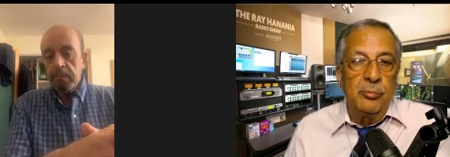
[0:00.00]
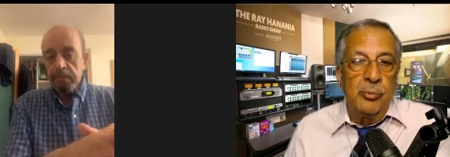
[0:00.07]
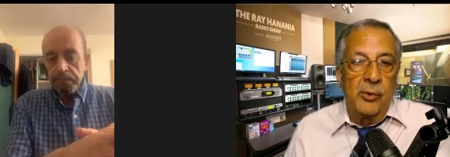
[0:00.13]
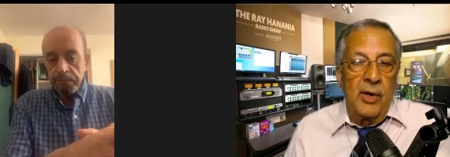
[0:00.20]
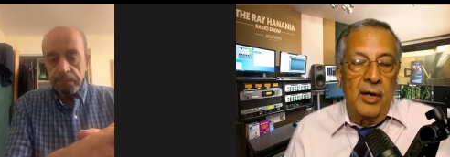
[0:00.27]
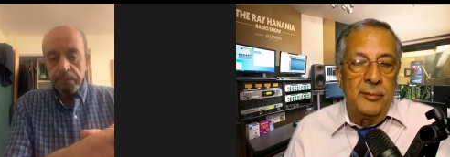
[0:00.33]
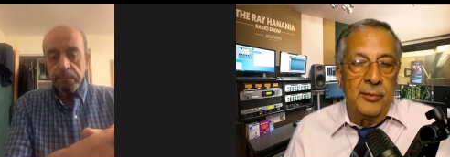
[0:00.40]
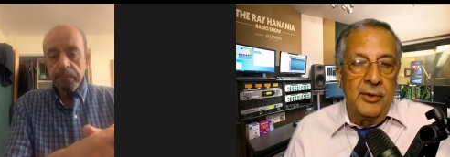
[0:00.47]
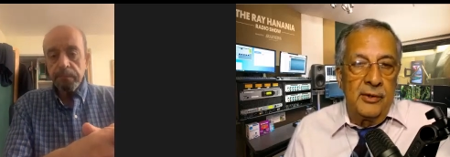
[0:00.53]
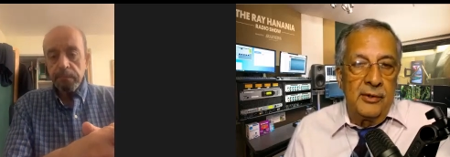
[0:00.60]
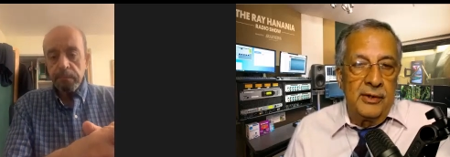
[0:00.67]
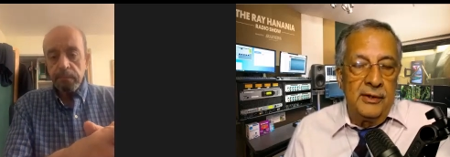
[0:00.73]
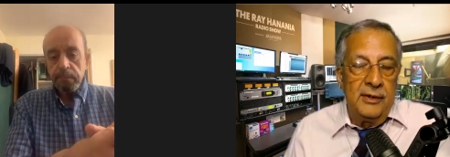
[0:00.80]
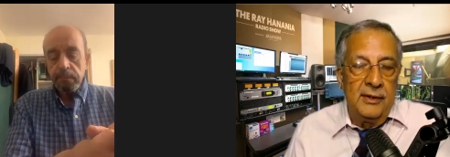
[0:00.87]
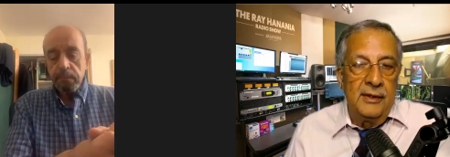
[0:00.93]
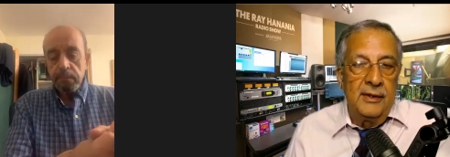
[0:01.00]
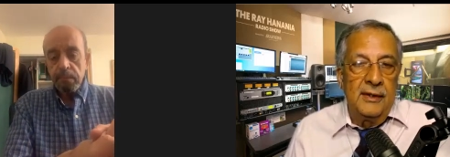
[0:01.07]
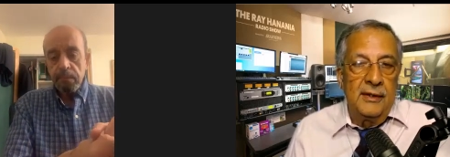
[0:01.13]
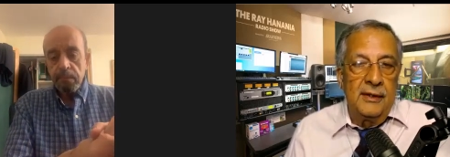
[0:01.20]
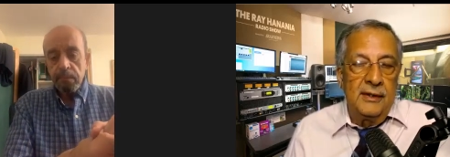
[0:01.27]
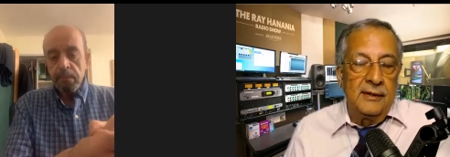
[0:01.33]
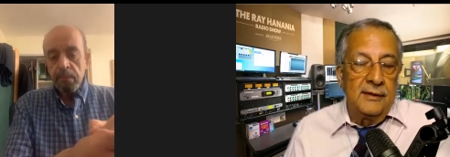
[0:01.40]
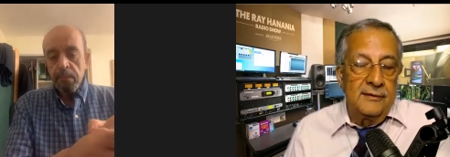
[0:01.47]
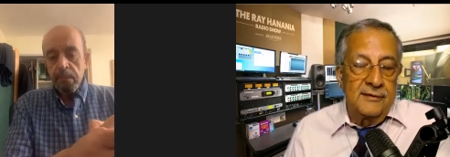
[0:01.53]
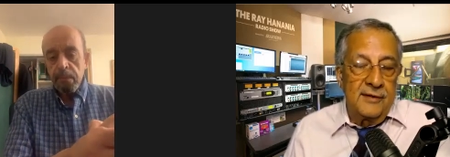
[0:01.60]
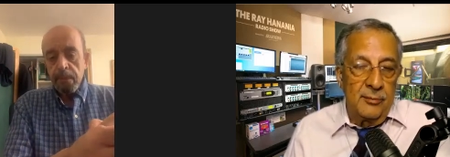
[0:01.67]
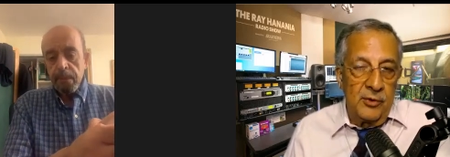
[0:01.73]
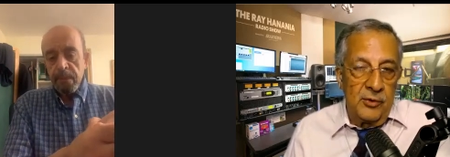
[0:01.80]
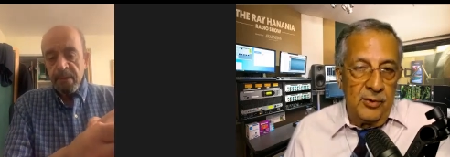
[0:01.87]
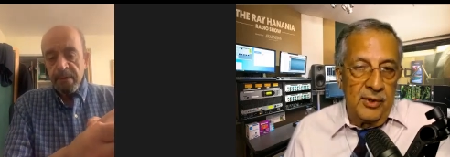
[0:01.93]
Speaker 1: the primary in the
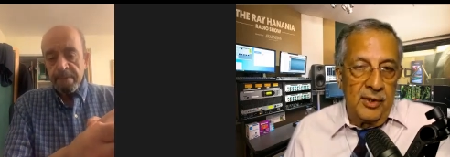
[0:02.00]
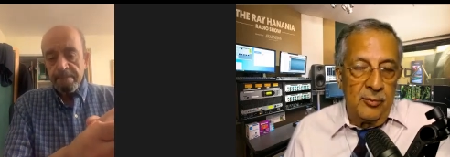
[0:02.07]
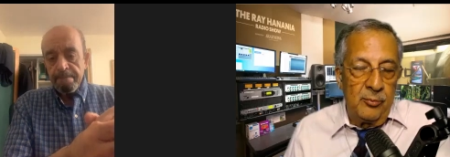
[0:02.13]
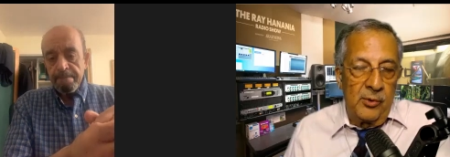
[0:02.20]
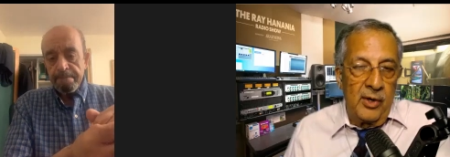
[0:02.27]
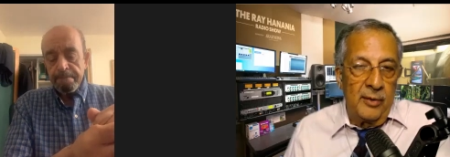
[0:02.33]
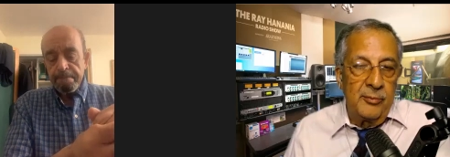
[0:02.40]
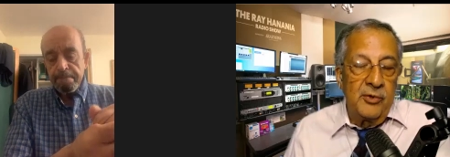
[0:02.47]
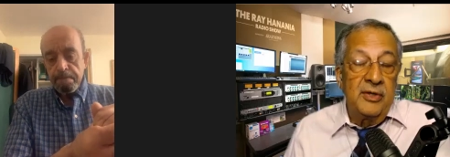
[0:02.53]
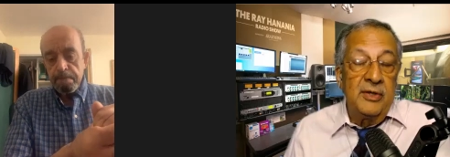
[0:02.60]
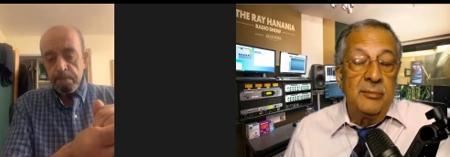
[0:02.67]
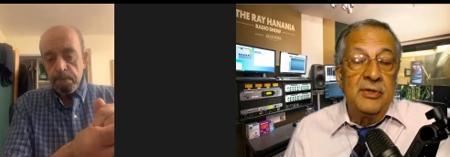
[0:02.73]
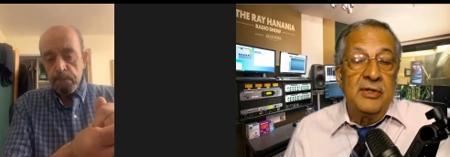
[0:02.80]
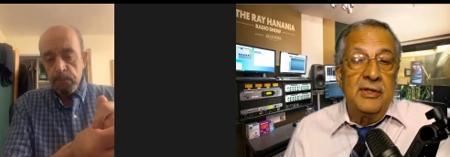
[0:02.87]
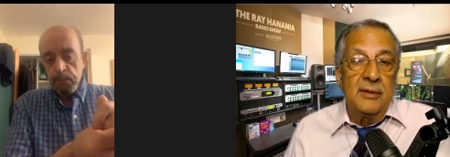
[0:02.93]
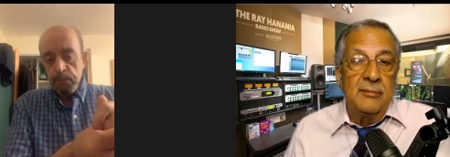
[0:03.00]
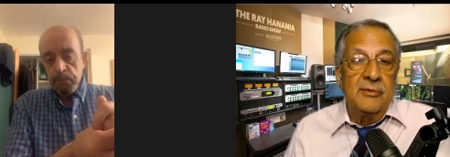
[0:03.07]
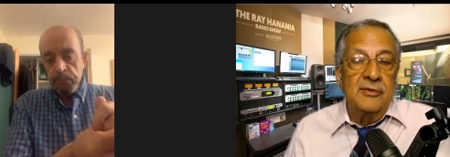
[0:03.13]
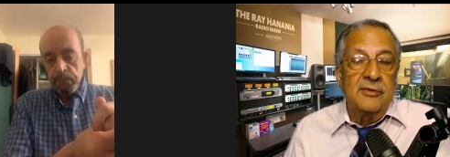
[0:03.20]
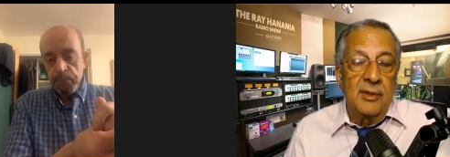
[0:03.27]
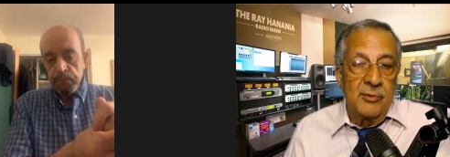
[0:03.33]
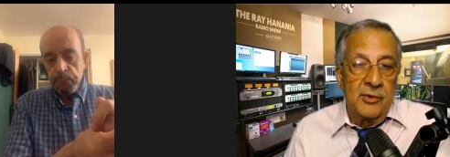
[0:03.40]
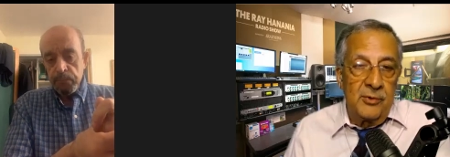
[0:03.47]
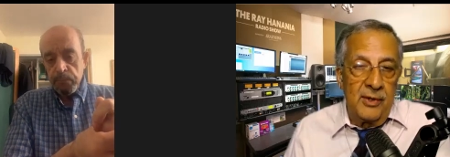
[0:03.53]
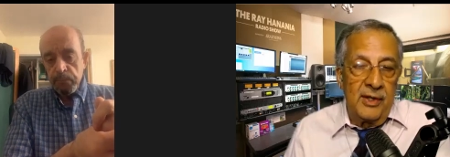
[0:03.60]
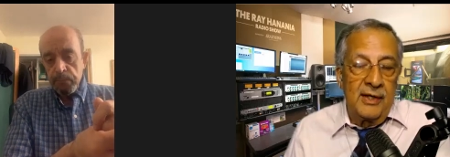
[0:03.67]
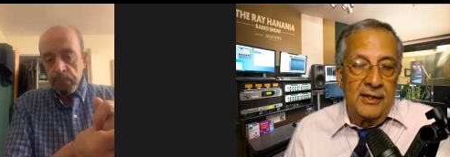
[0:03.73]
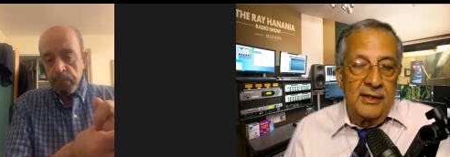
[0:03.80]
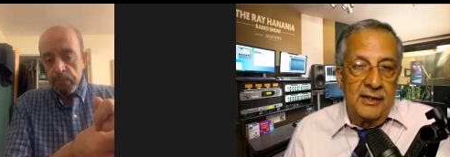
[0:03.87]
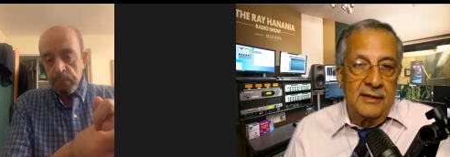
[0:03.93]
Democratic primary. He became the
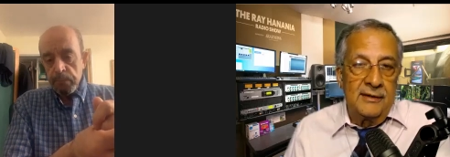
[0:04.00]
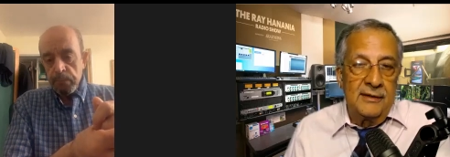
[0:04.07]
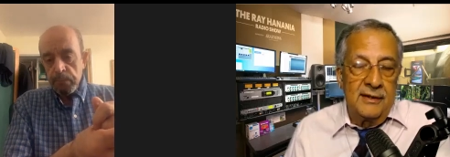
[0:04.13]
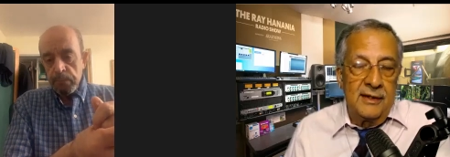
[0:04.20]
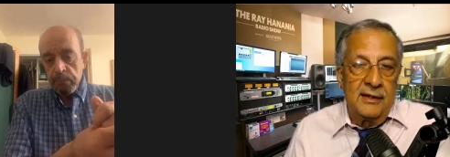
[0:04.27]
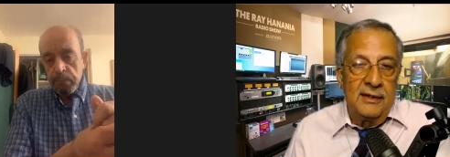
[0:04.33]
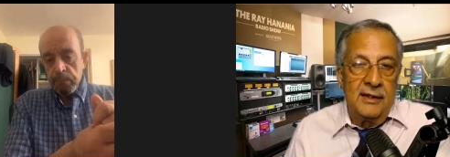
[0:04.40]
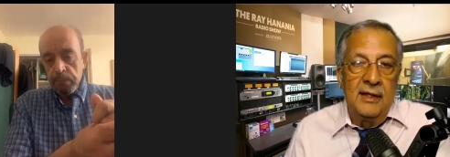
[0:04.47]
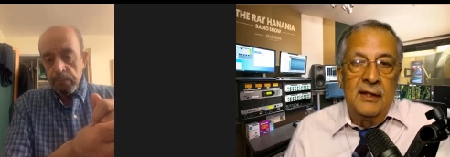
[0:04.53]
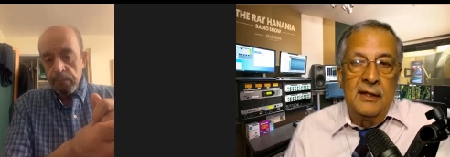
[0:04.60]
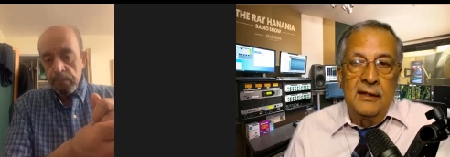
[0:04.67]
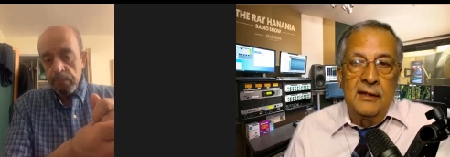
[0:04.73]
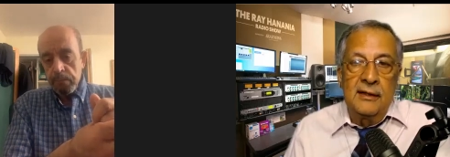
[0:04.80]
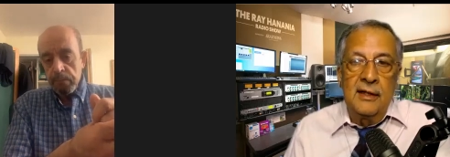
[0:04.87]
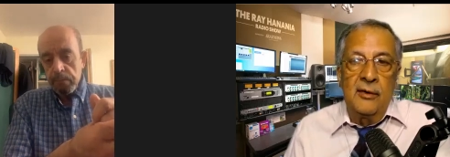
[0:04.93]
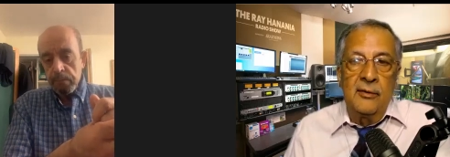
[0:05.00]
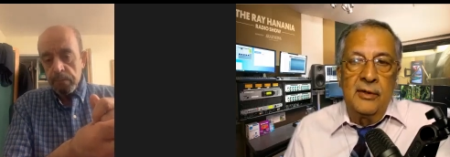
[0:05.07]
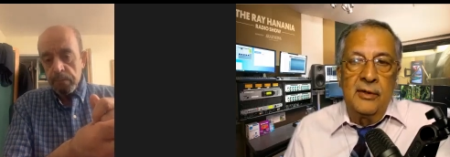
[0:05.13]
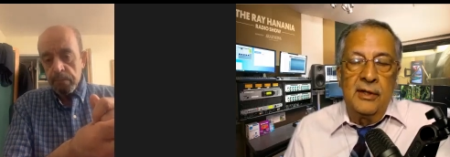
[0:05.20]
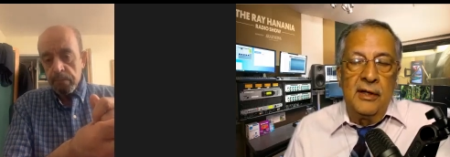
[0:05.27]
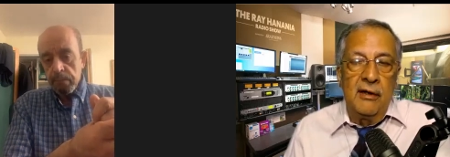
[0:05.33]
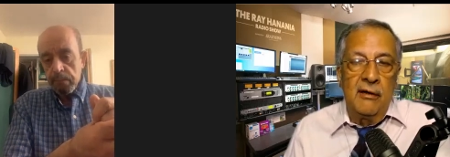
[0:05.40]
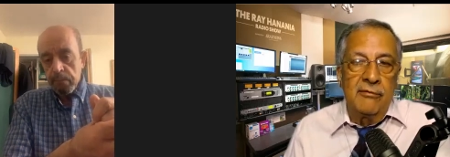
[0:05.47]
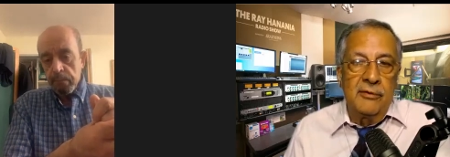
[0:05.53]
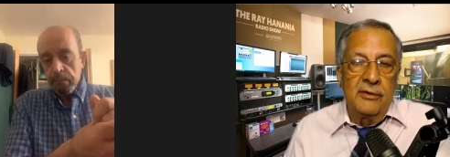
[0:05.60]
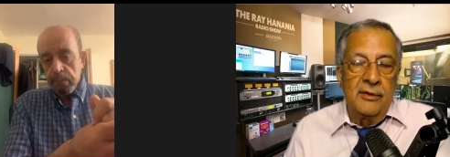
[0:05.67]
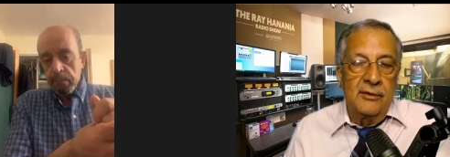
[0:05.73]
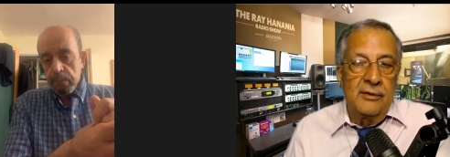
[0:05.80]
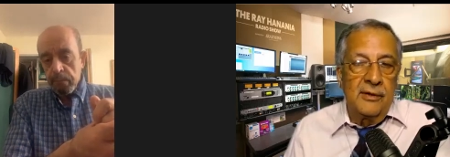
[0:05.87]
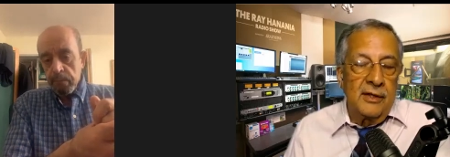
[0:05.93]
Democratic candidate. Now, in
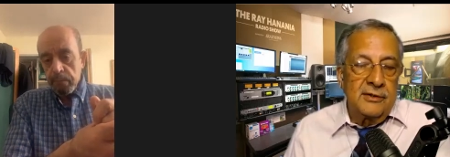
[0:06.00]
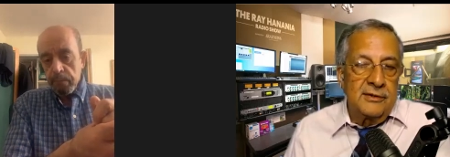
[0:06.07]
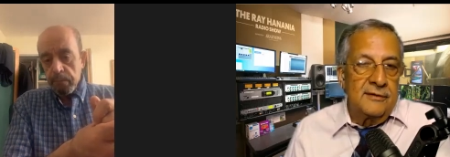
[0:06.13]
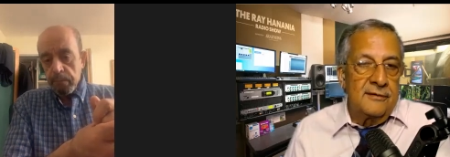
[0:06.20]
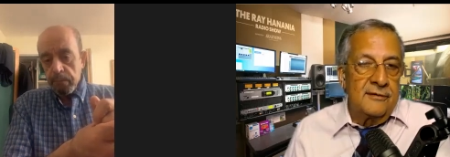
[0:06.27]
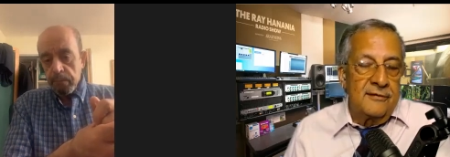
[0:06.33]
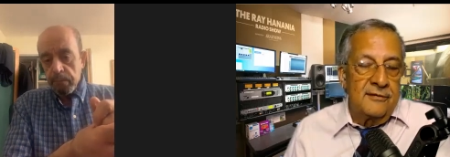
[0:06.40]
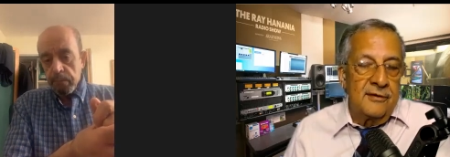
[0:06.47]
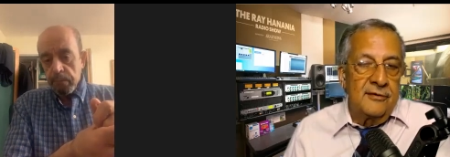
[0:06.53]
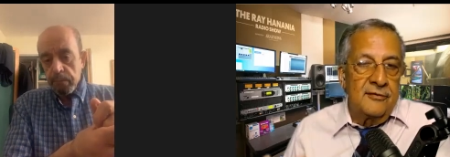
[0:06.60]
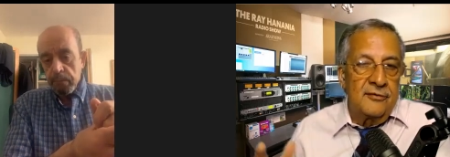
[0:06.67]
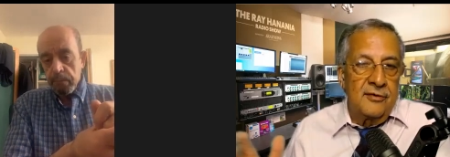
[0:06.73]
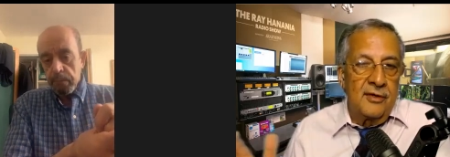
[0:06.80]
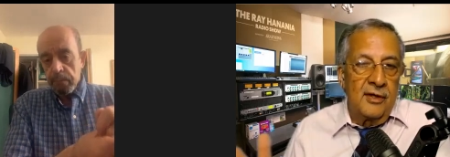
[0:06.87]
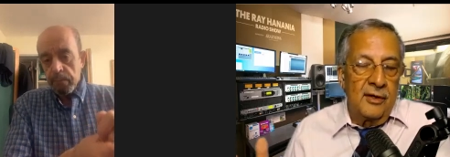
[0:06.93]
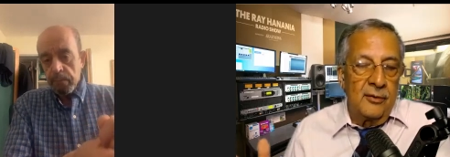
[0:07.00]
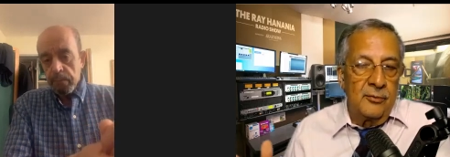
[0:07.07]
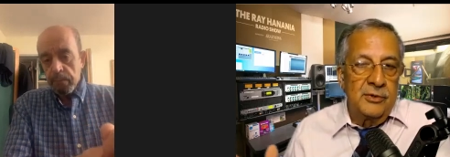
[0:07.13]
every election since uh,